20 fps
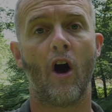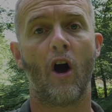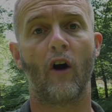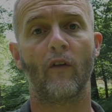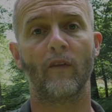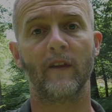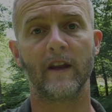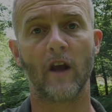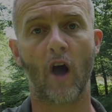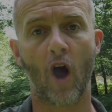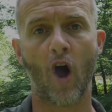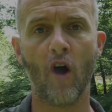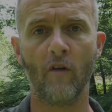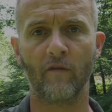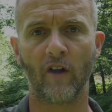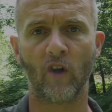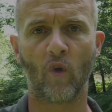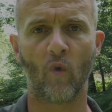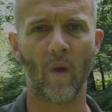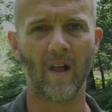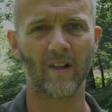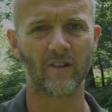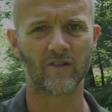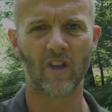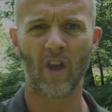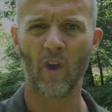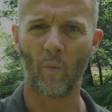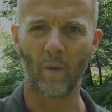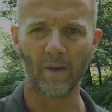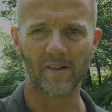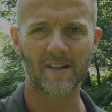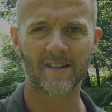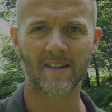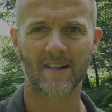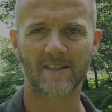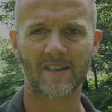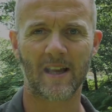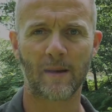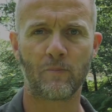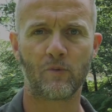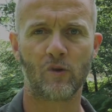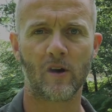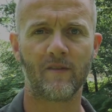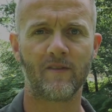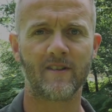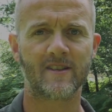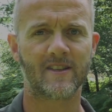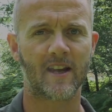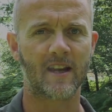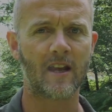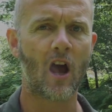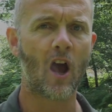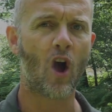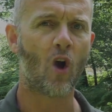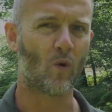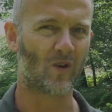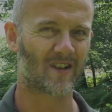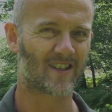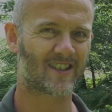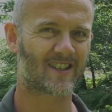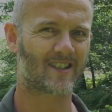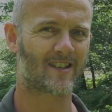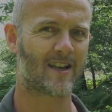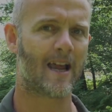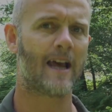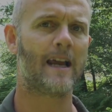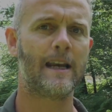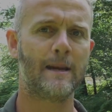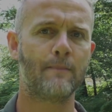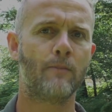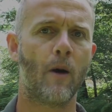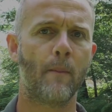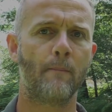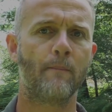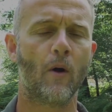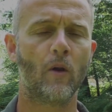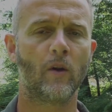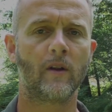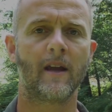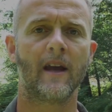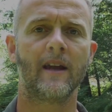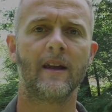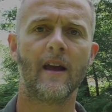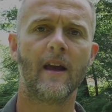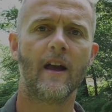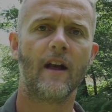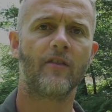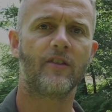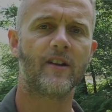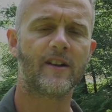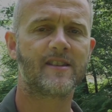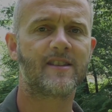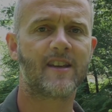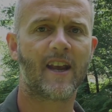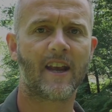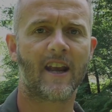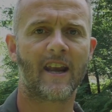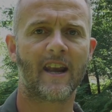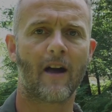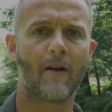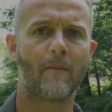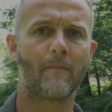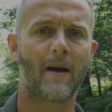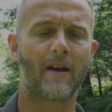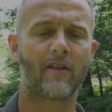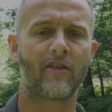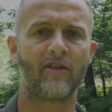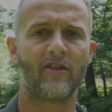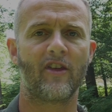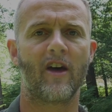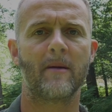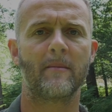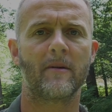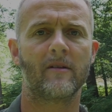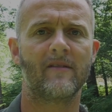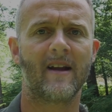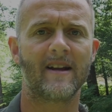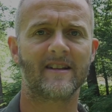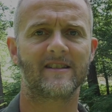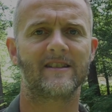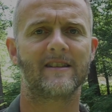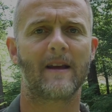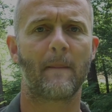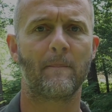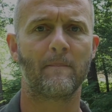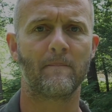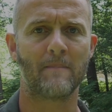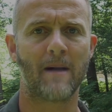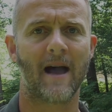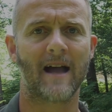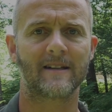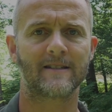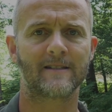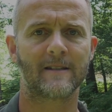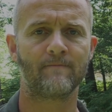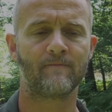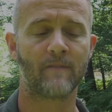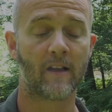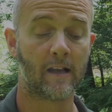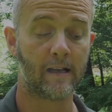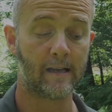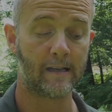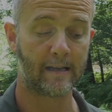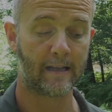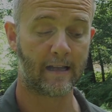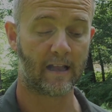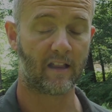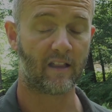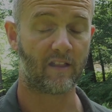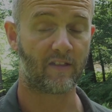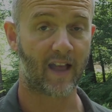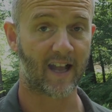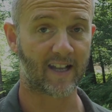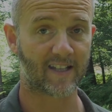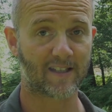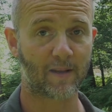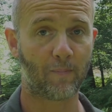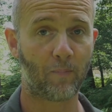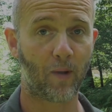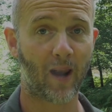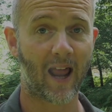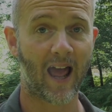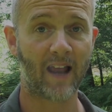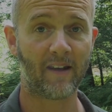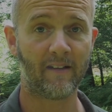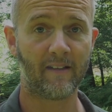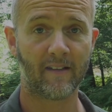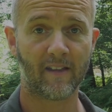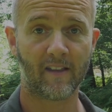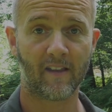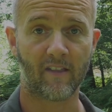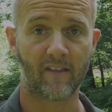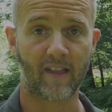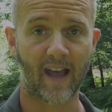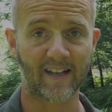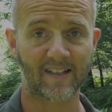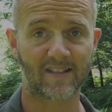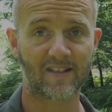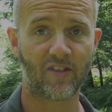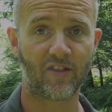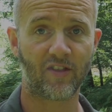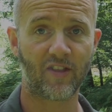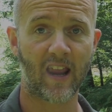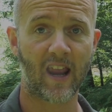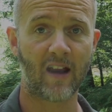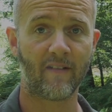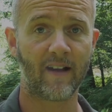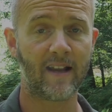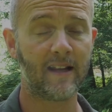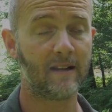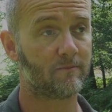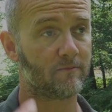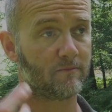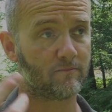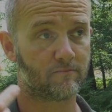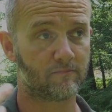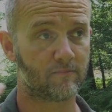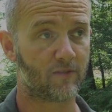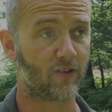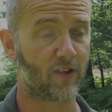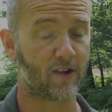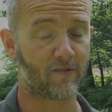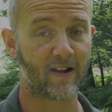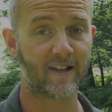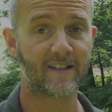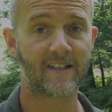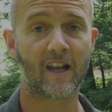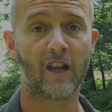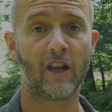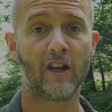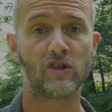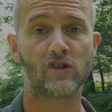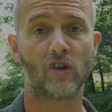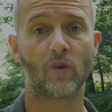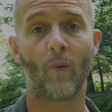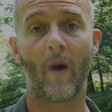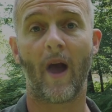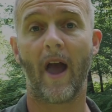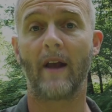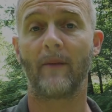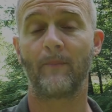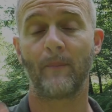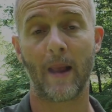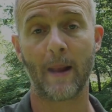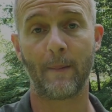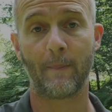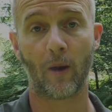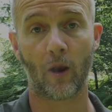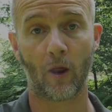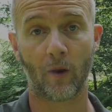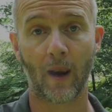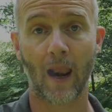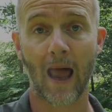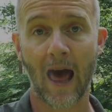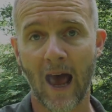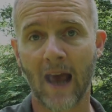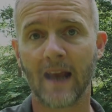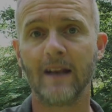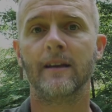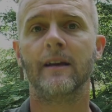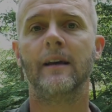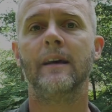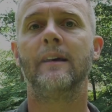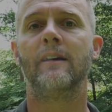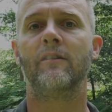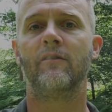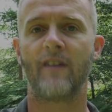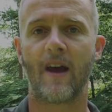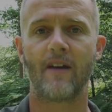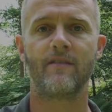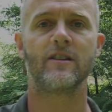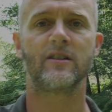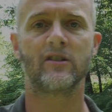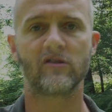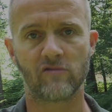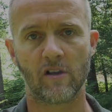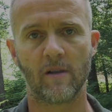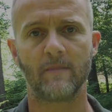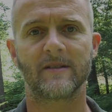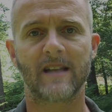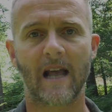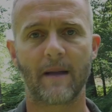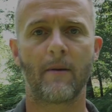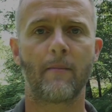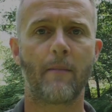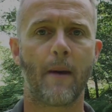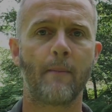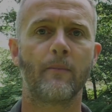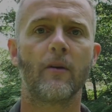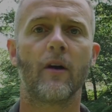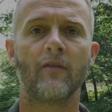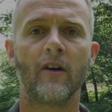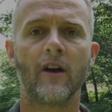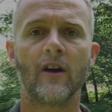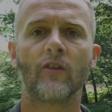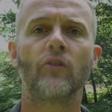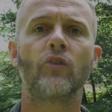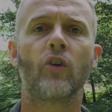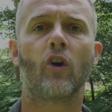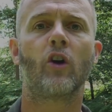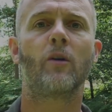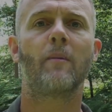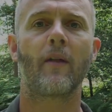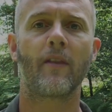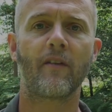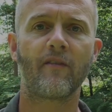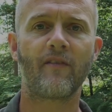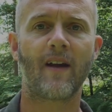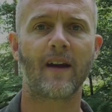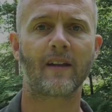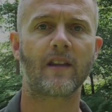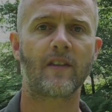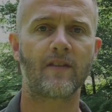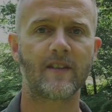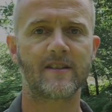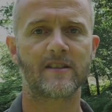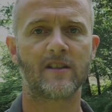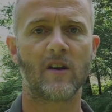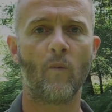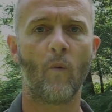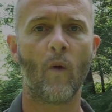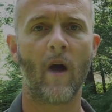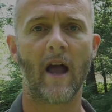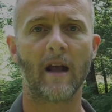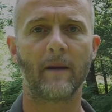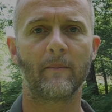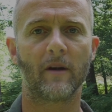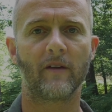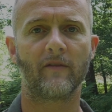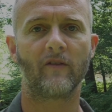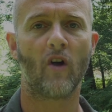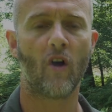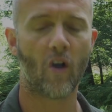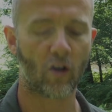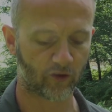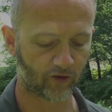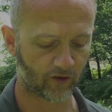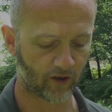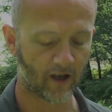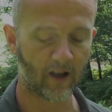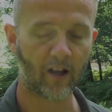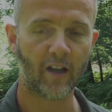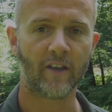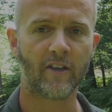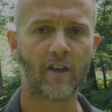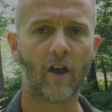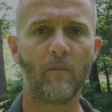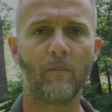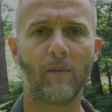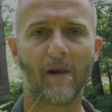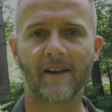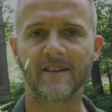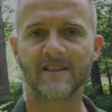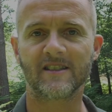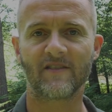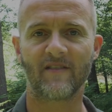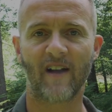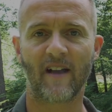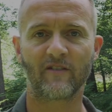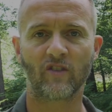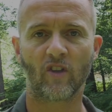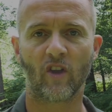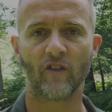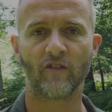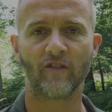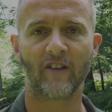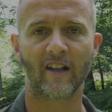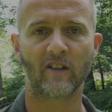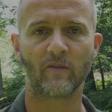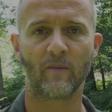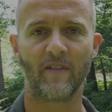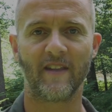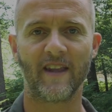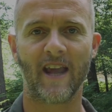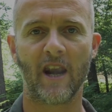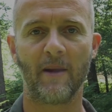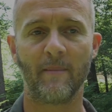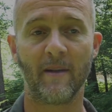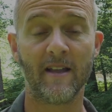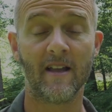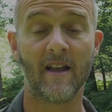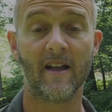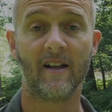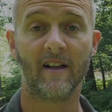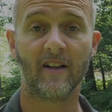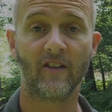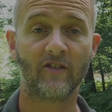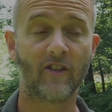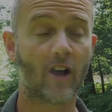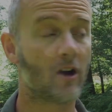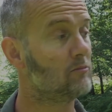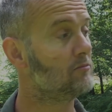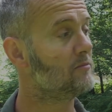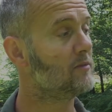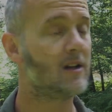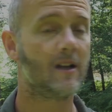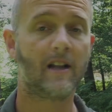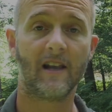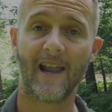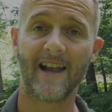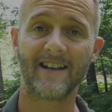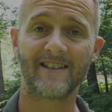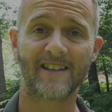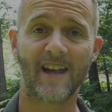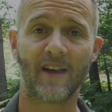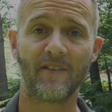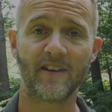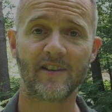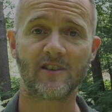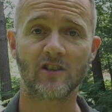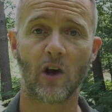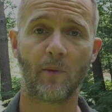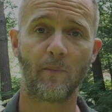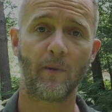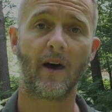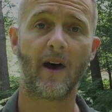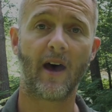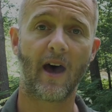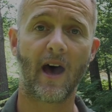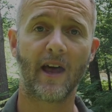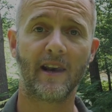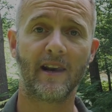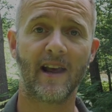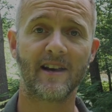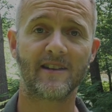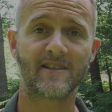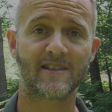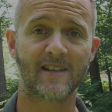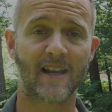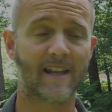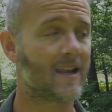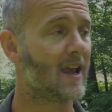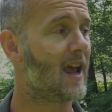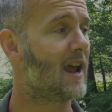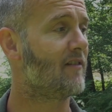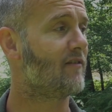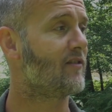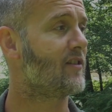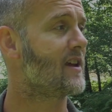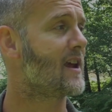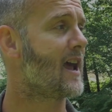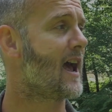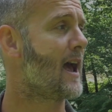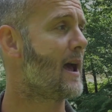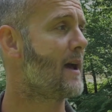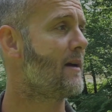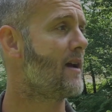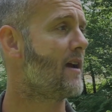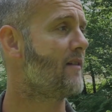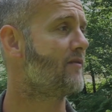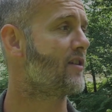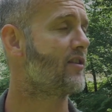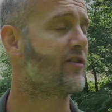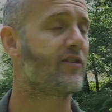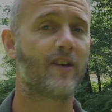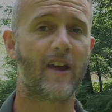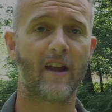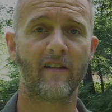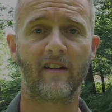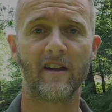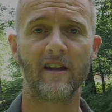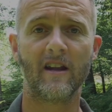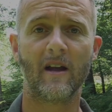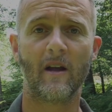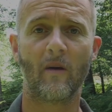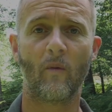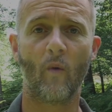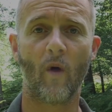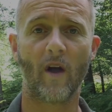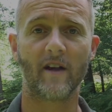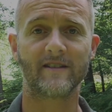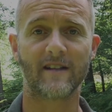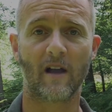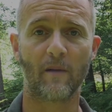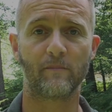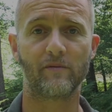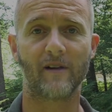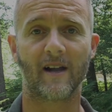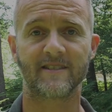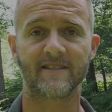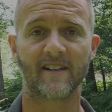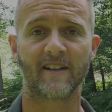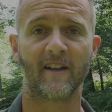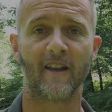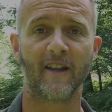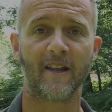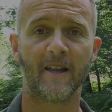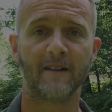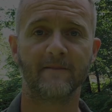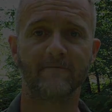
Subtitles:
on the overquilt, which as I said previously, was slightly more bulky than taking out my Therm-a-Rest mat. That's the plan, that's the theory. Theoretically it should work. People online in various groups that I'm a member of talk about the fact that this can work, but of course, no plan survives contact with the enemy, so let's get this up and let's see if the theory works out practically.